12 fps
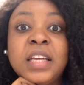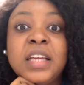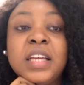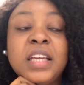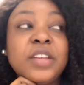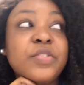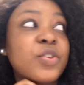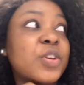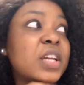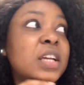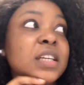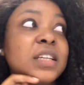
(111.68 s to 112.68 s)
If you
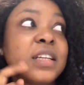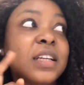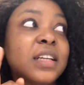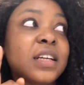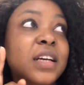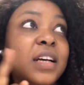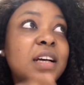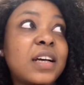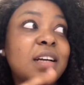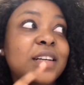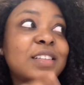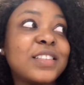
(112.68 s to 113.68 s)
hear
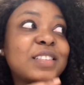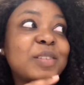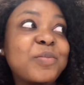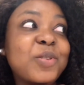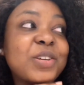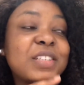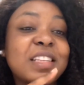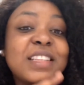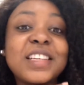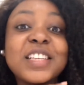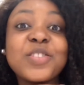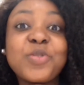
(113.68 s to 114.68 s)
some noise, I
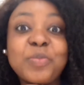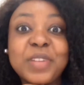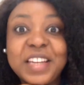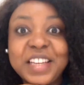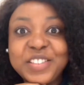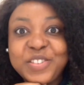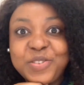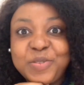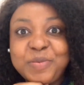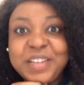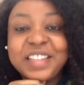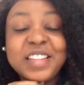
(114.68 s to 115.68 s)
think it's from the next
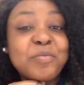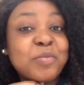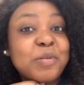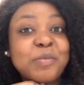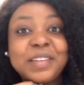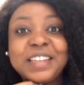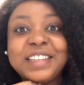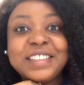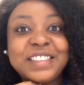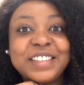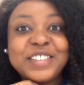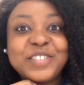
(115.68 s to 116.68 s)
room. They're probably
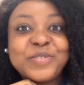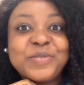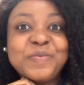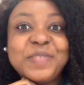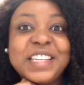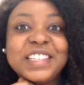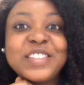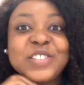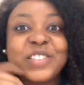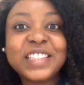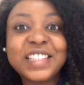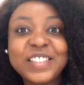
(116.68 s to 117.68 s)
listening to me
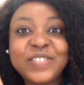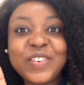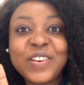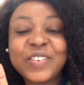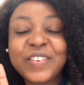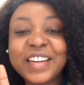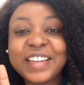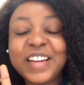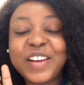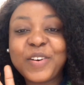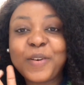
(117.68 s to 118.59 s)
doing this vlog right now.